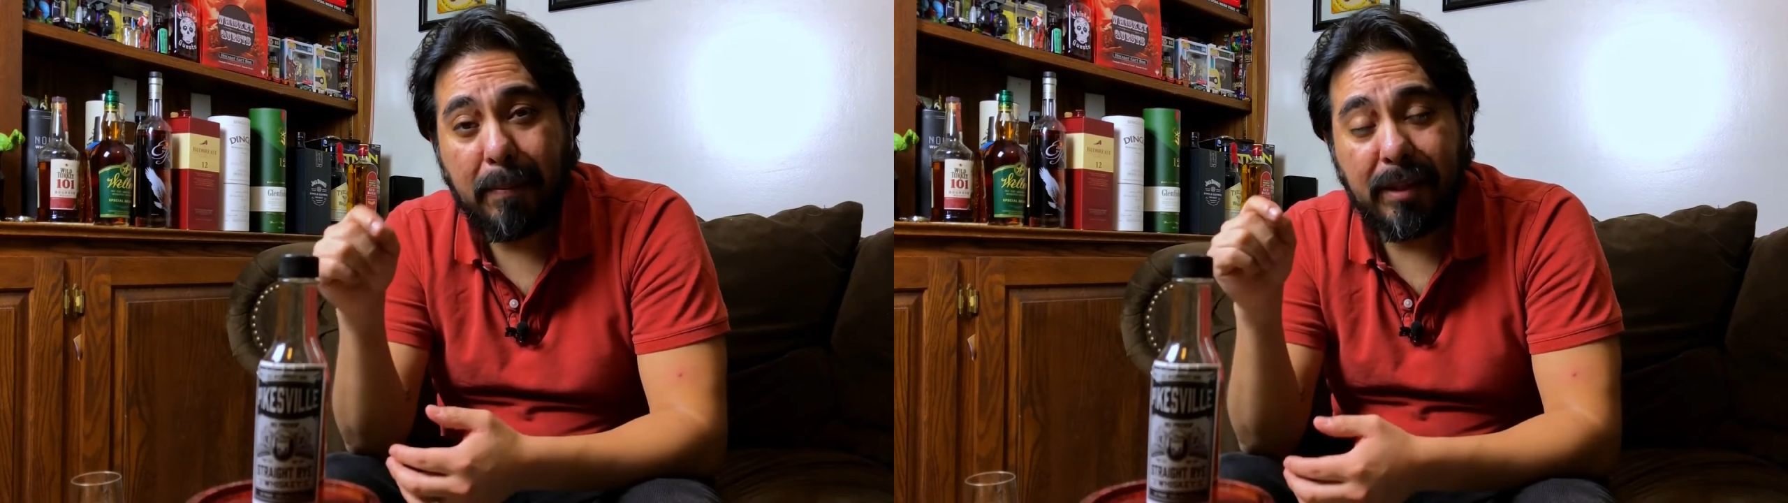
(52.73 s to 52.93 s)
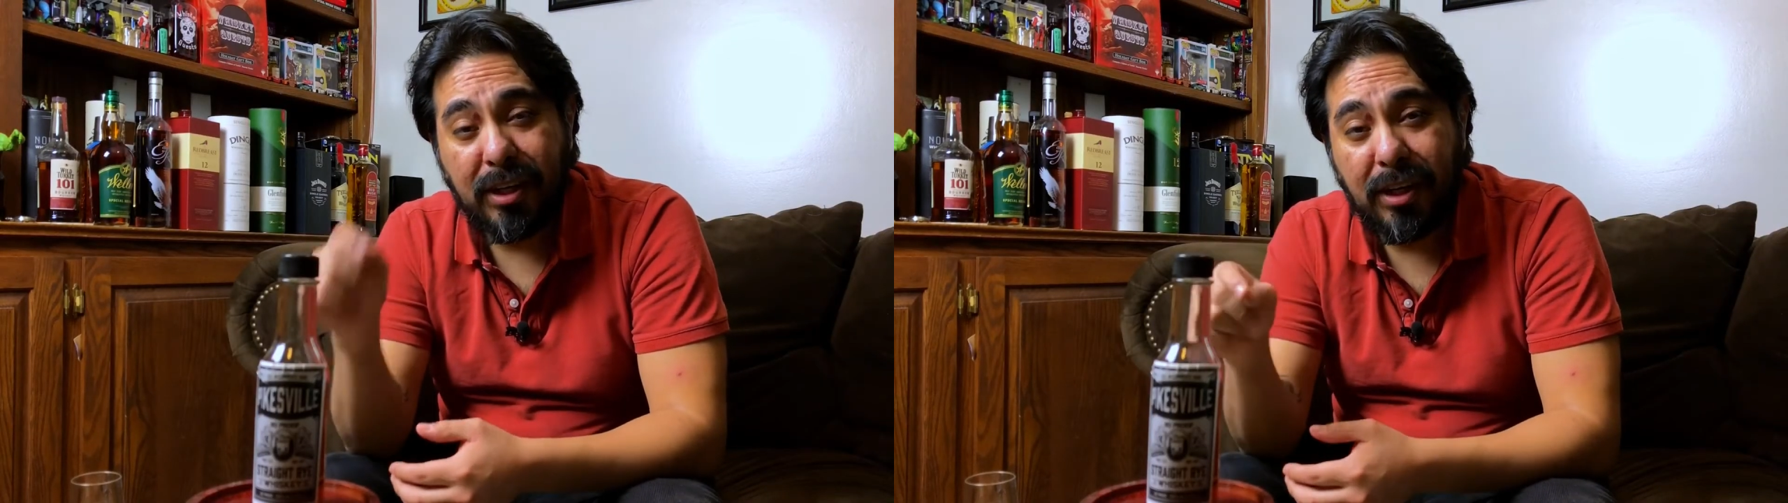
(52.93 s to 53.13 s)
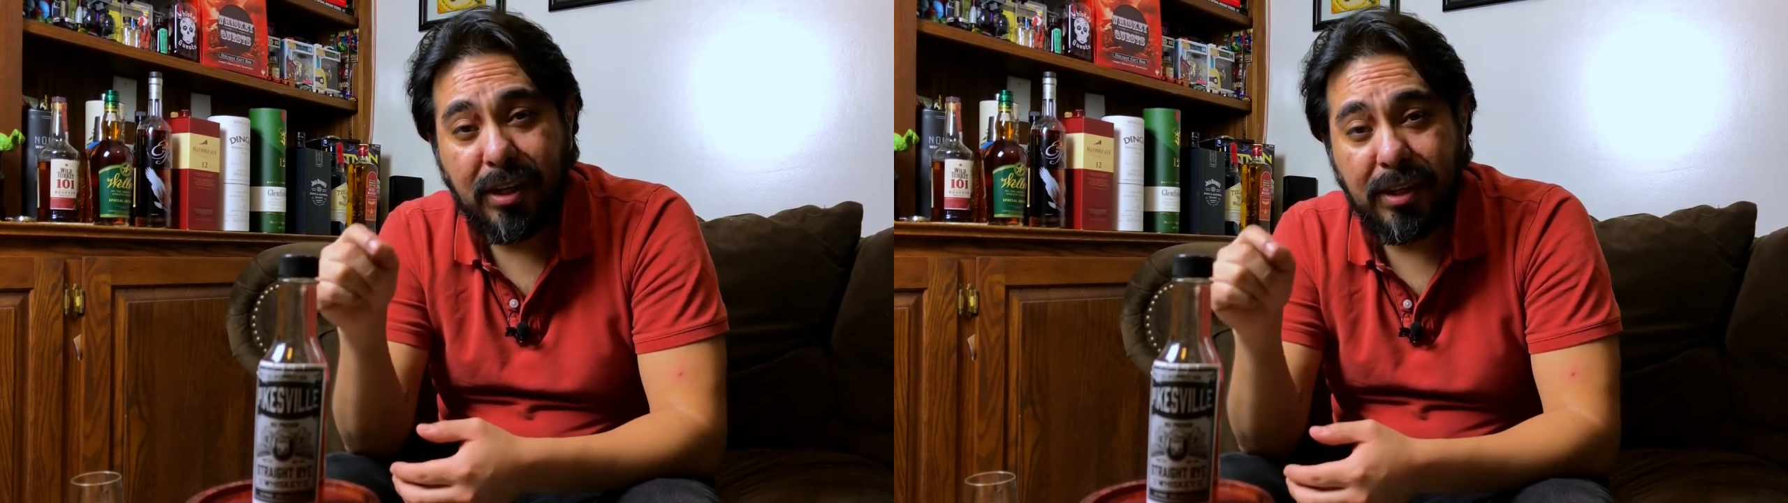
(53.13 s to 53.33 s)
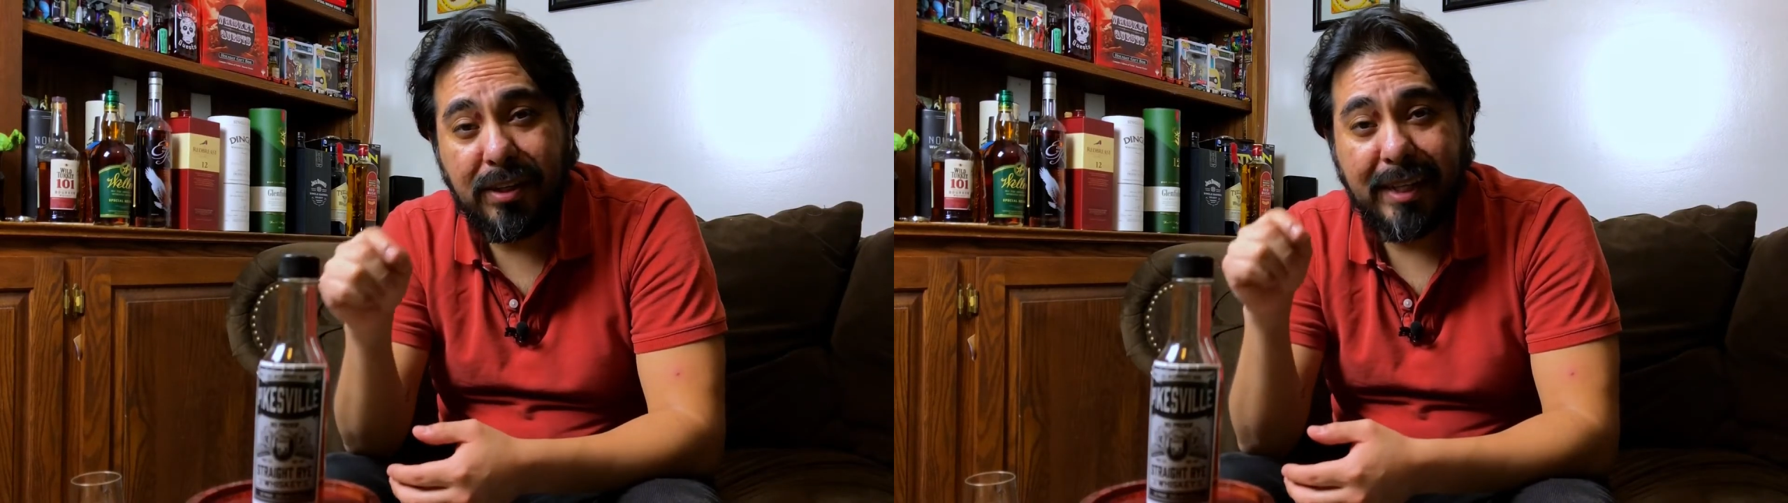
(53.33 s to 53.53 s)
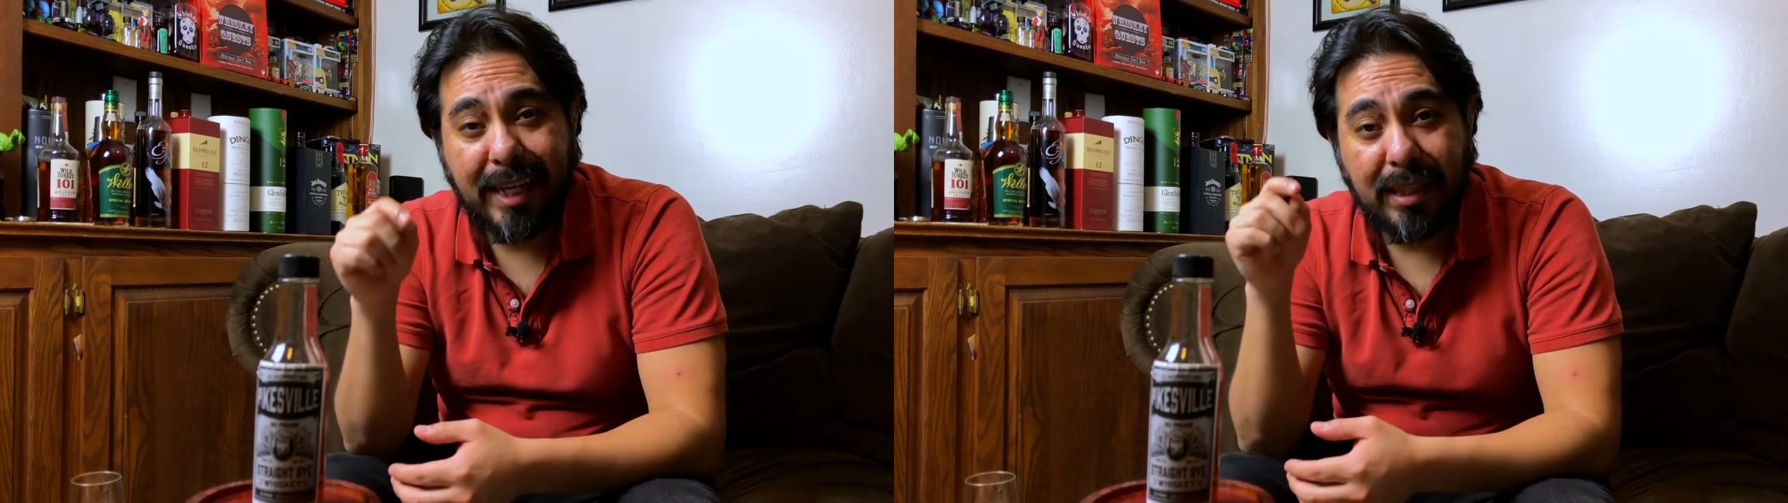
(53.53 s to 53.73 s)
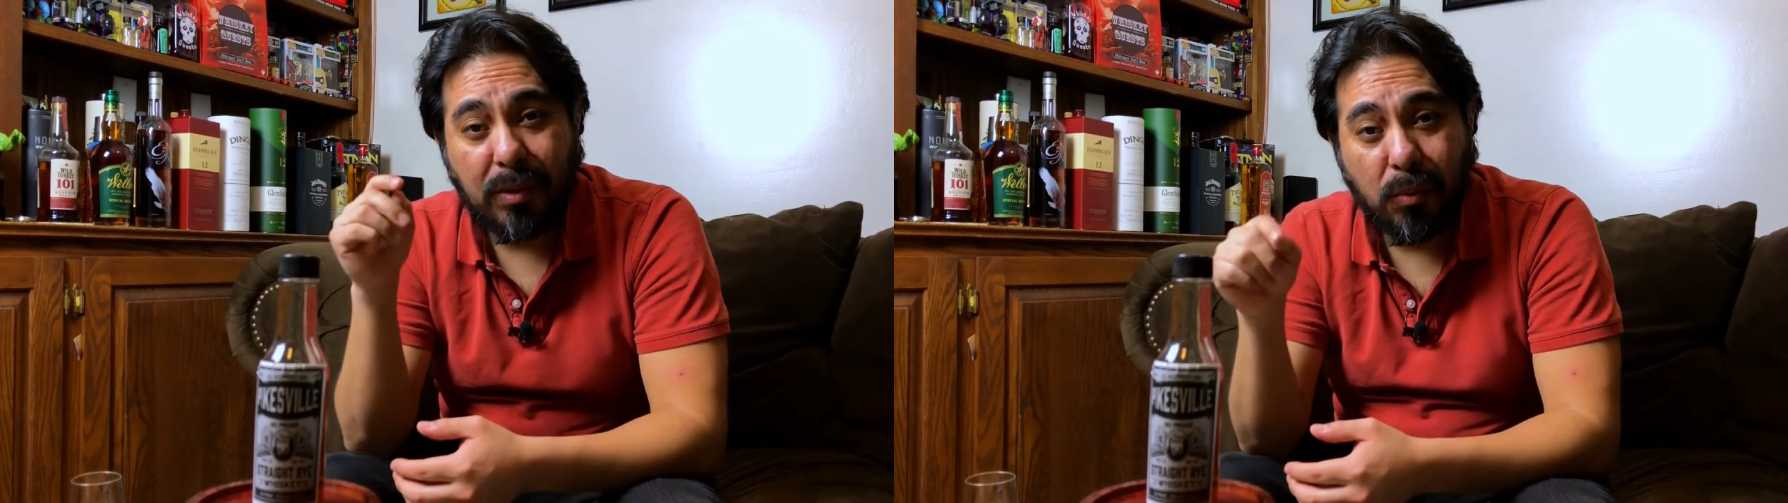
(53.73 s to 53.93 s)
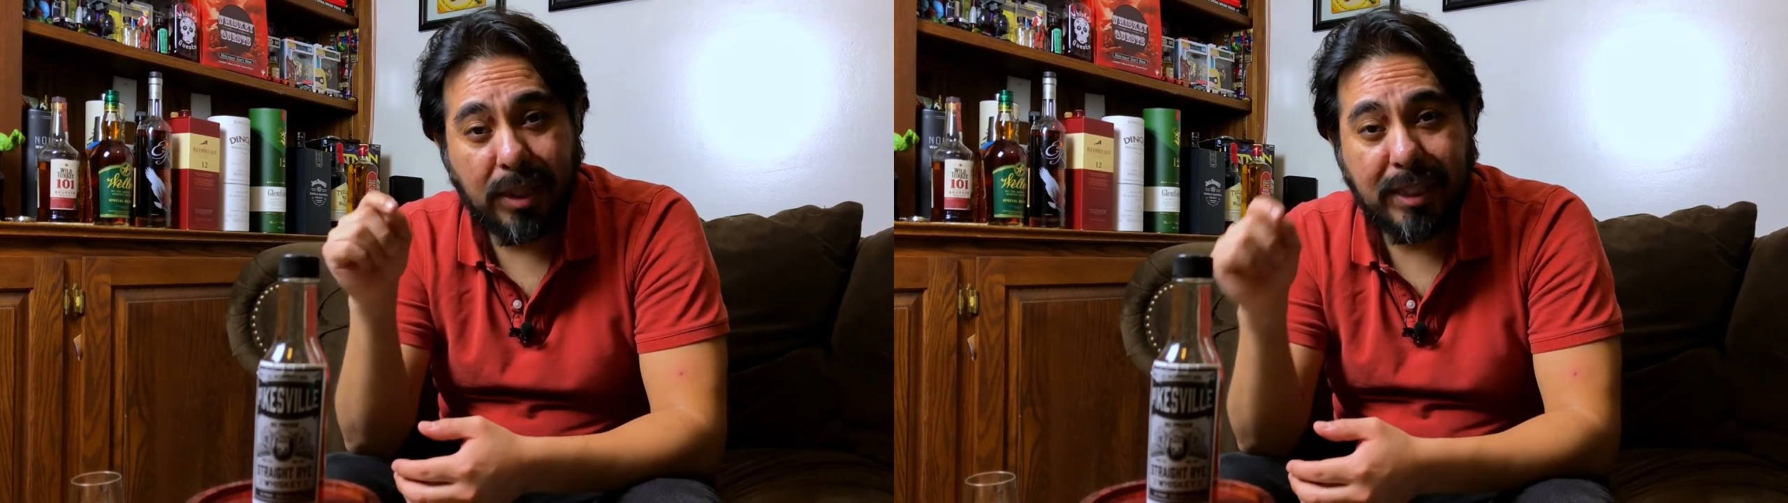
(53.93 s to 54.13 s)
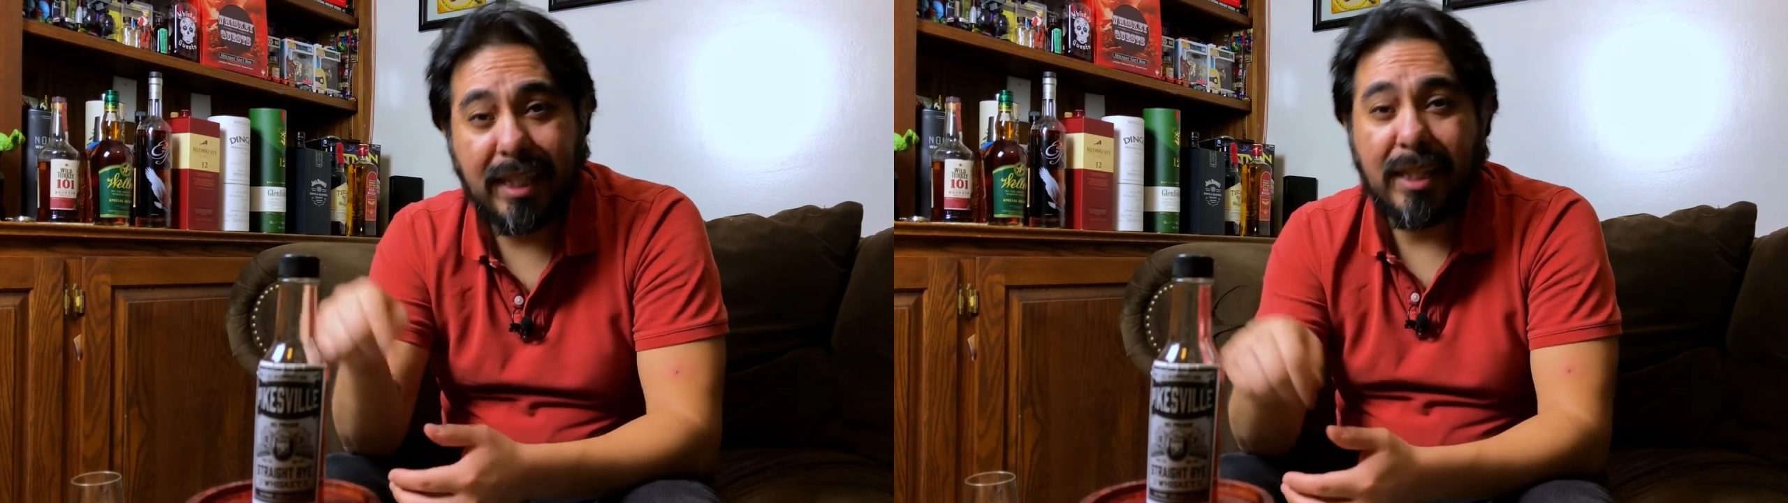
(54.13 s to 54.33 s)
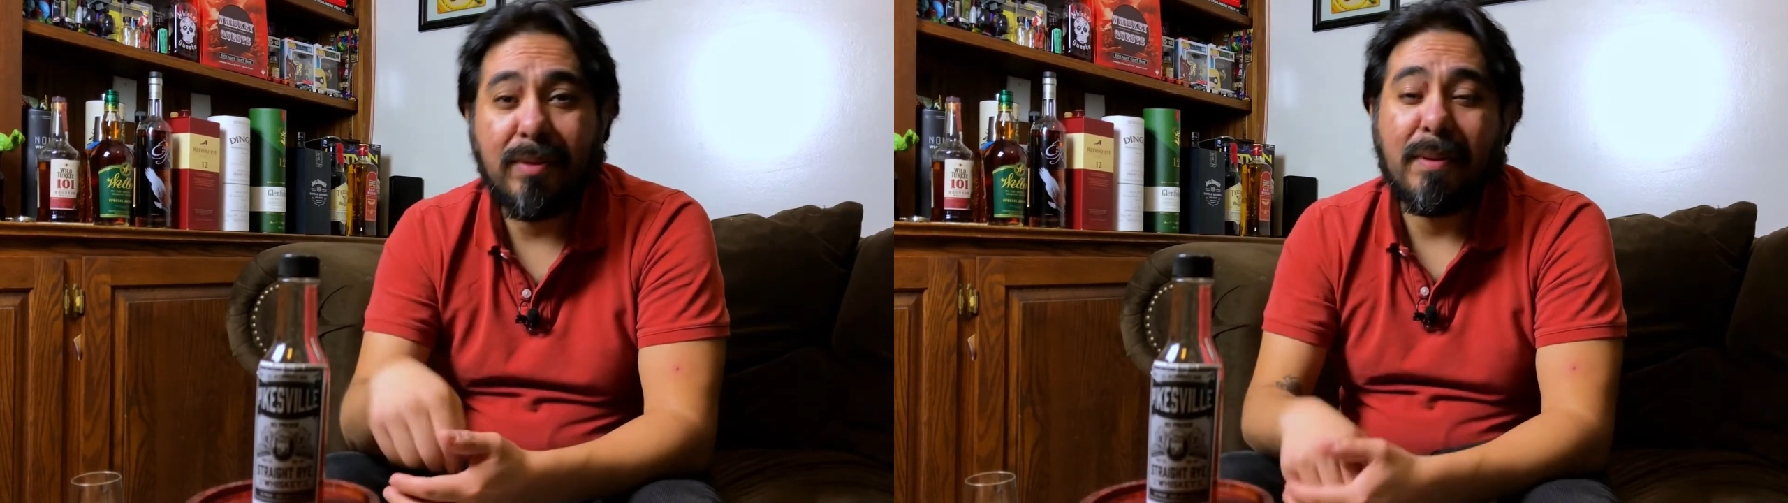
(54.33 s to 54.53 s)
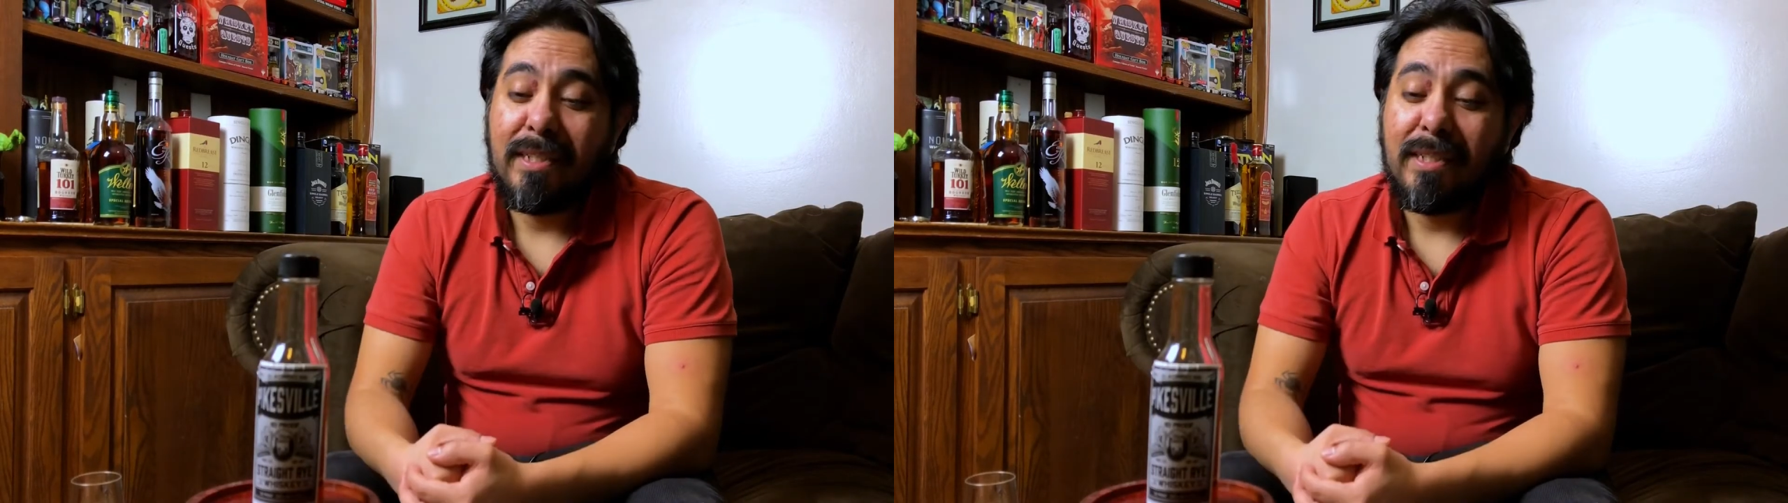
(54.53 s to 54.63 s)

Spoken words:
none other than the Whiskey Dude.